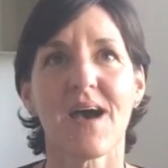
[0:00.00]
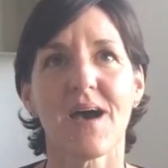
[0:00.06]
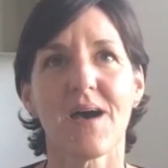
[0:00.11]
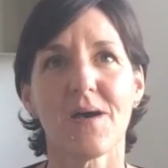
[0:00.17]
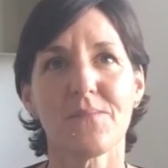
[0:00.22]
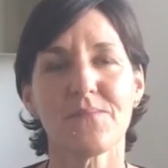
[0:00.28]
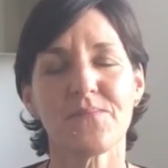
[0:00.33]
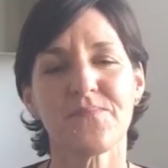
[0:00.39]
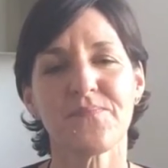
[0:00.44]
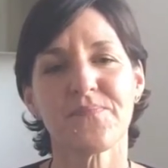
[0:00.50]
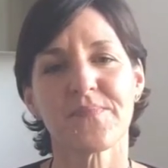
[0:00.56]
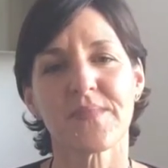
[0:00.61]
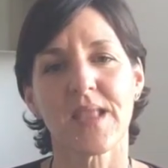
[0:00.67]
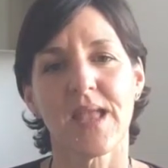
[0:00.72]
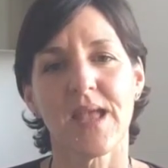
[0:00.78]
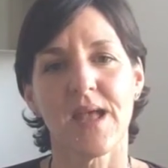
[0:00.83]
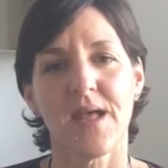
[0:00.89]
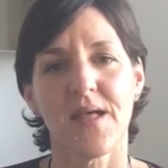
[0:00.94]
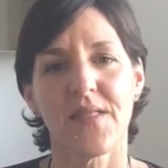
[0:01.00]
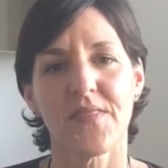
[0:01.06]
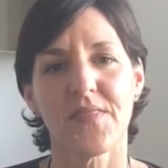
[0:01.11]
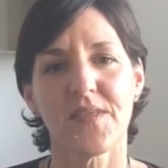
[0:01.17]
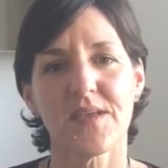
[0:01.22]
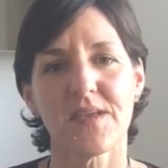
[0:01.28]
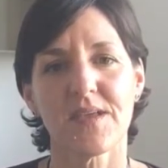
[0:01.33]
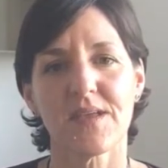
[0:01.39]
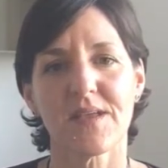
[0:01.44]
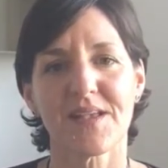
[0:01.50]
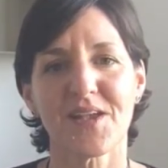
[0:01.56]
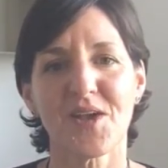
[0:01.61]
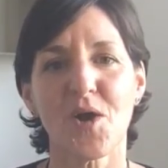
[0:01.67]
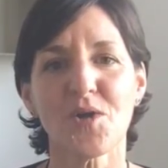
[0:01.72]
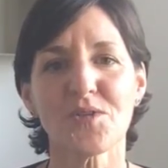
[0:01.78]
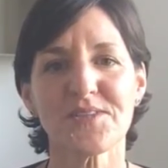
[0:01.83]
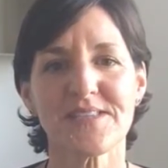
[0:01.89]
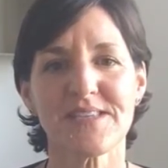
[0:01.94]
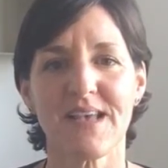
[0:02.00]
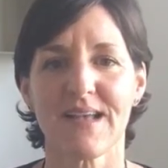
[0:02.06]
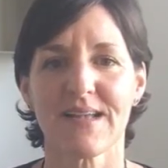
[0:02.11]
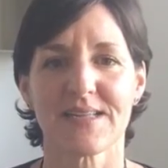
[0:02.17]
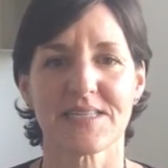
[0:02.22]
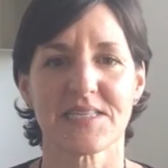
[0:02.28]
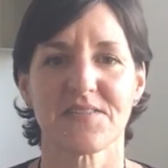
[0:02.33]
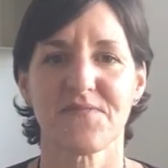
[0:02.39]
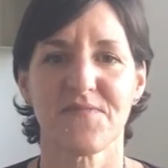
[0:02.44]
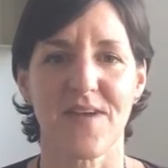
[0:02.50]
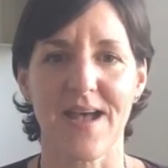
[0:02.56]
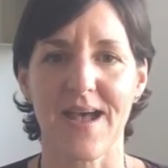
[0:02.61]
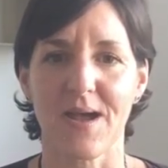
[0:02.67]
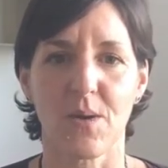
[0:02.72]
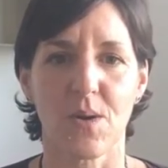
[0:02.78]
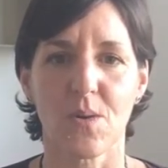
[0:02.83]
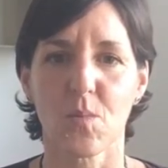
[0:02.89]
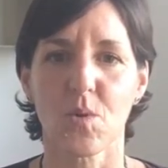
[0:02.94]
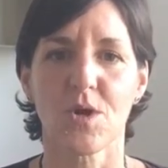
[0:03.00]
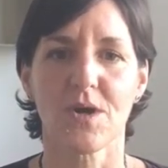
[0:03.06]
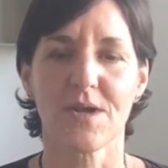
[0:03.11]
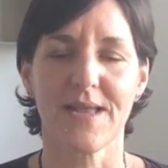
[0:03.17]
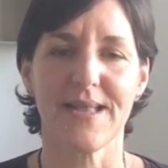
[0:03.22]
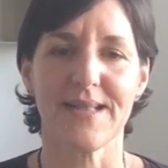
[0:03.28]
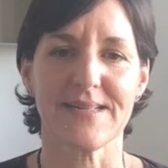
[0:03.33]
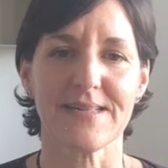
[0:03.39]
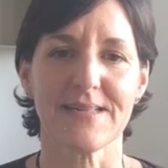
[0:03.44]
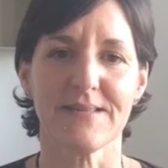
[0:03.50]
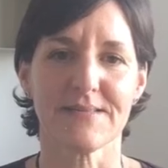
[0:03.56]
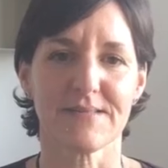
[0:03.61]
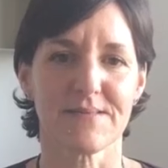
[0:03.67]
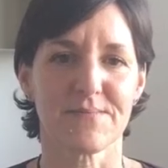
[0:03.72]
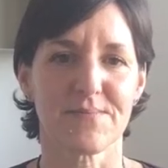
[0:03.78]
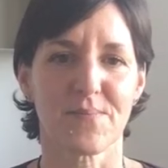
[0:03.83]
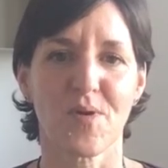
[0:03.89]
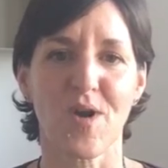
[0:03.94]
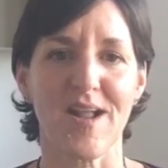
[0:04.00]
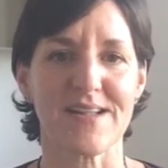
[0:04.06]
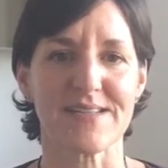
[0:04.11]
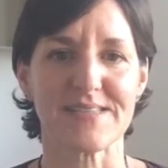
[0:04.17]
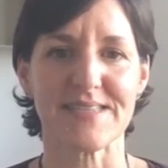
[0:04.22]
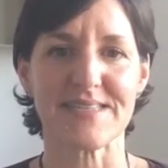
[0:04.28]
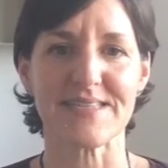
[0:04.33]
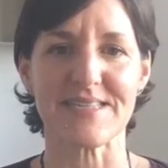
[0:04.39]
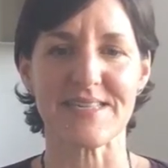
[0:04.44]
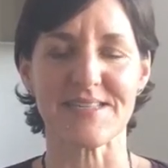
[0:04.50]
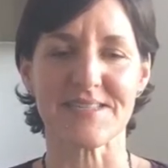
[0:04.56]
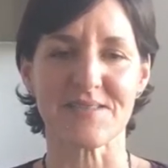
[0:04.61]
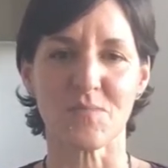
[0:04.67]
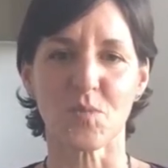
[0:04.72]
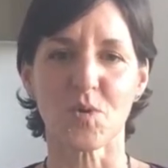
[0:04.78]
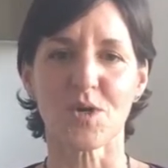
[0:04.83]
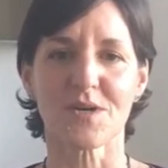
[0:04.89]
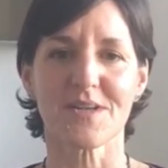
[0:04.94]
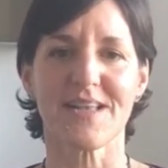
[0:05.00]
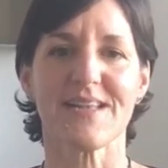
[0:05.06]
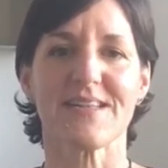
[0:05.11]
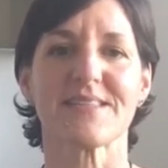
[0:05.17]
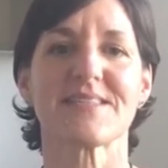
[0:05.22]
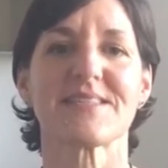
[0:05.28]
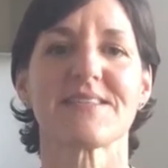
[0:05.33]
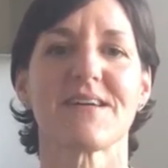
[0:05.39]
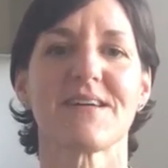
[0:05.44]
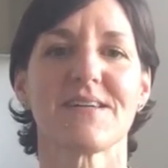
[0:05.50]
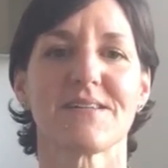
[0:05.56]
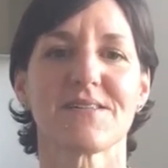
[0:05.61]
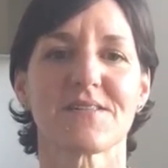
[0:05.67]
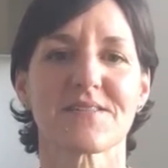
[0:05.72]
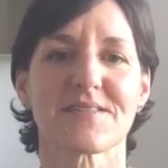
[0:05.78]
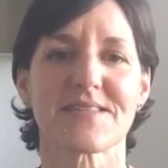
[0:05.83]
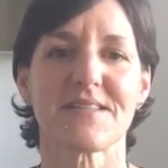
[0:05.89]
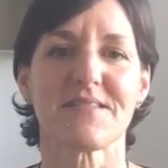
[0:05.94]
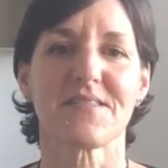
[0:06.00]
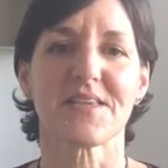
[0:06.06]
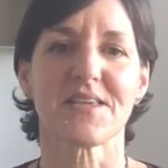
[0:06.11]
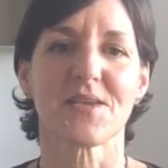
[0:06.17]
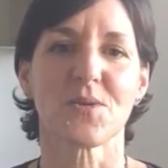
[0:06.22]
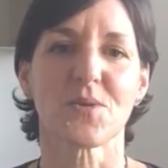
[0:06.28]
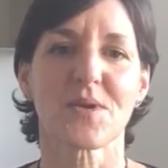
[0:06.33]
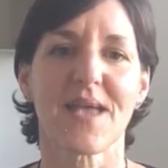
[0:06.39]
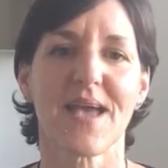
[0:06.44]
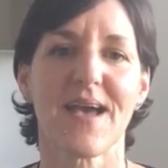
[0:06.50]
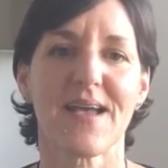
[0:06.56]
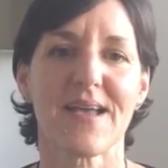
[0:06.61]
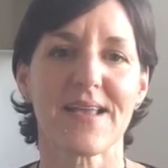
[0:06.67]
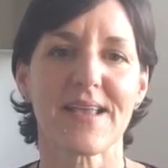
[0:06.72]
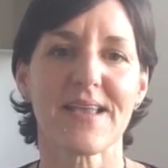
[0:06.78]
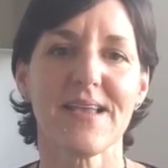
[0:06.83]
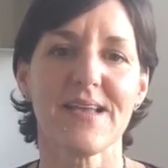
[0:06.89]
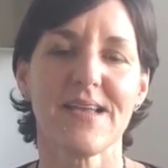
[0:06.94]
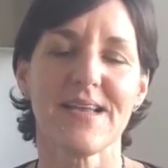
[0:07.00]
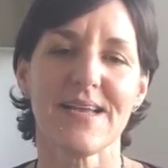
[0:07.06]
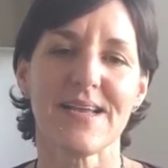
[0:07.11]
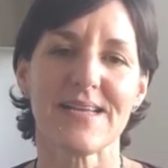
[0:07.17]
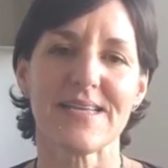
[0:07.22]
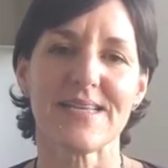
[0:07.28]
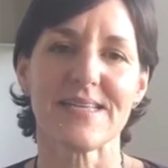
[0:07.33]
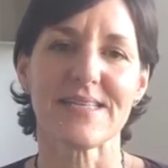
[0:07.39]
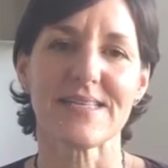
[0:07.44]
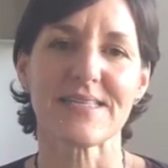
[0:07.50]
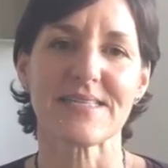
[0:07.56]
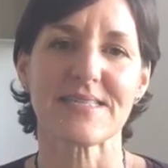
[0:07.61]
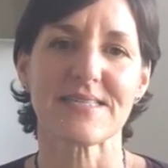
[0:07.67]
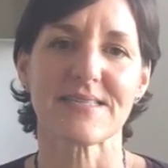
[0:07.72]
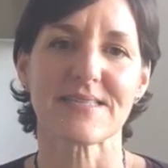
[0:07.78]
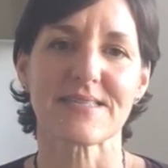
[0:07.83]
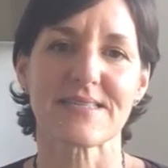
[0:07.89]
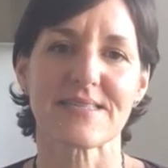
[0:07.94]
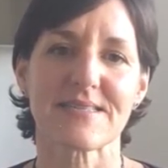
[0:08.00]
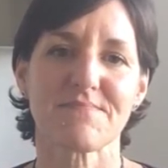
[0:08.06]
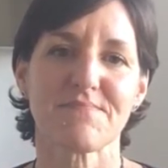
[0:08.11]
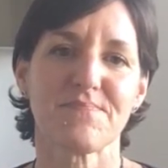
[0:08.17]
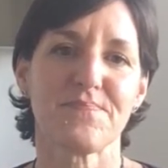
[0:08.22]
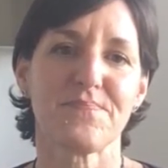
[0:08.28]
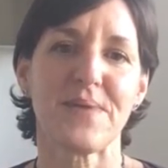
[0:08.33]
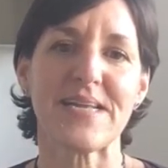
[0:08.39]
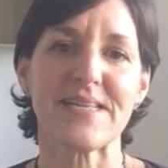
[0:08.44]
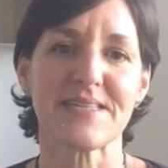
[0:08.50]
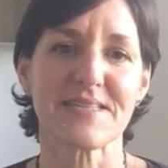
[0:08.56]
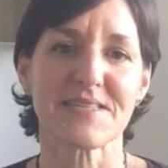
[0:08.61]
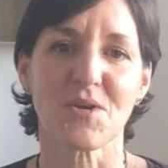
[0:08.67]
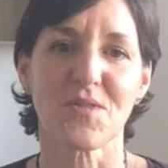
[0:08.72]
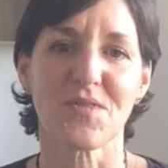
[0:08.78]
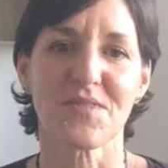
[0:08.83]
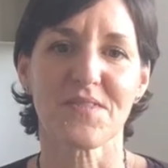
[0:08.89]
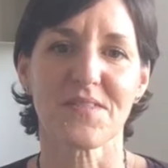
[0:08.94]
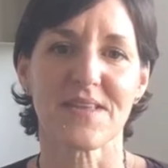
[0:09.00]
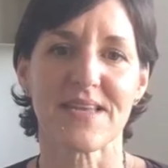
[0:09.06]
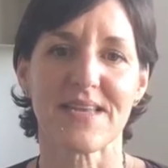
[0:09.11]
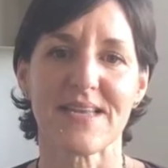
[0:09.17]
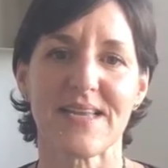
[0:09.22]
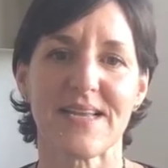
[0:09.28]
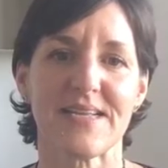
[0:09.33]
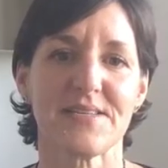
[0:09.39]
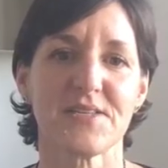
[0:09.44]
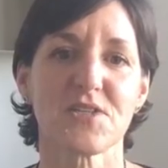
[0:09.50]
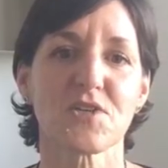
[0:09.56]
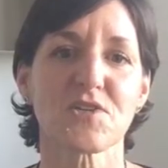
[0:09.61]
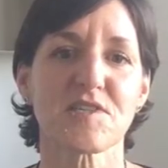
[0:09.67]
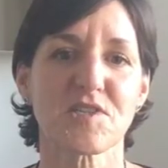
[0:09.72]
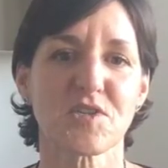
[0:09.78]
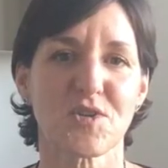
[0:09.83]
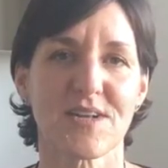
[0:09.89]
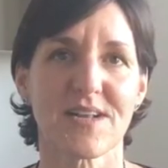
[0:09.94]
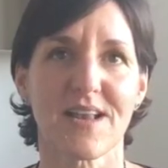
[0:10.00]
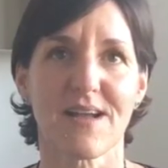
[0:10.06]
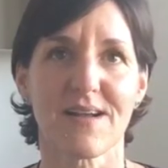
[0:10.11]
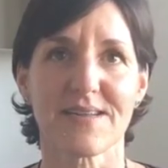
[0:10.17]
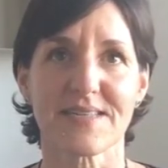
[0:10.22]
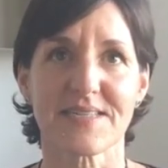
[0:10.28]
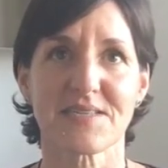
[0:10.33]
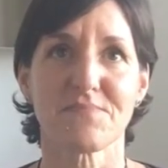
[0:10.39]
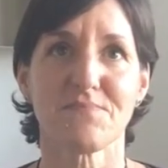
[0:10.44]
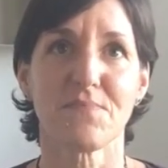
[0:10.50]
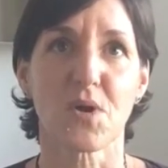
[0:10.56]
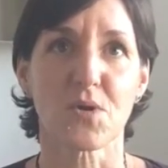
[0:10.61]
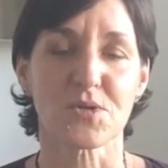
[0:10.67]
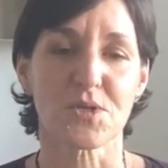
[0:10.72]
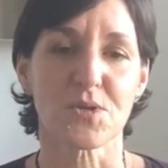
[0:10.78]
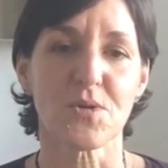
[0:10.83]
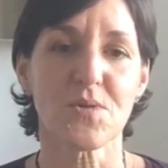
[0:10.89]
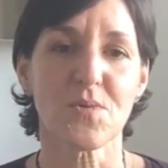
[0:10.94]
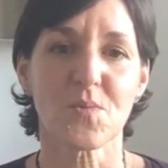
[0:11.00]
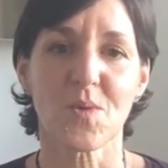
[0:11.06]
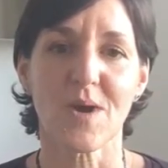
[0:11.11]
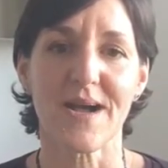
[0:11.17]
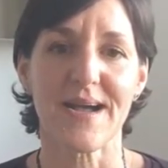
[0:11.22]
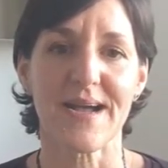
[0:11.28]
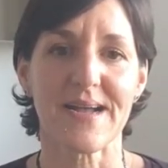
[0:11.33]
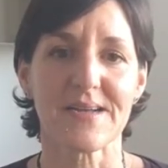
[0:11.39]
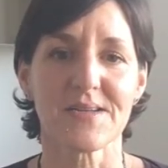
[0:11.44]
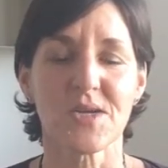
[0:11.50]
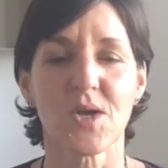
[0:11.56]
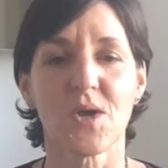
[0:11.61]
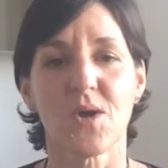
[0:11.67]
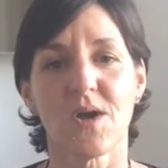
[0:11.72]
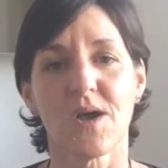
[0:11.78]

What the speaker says: The context for our working practices and working styles in the UK is based on the industrialised model where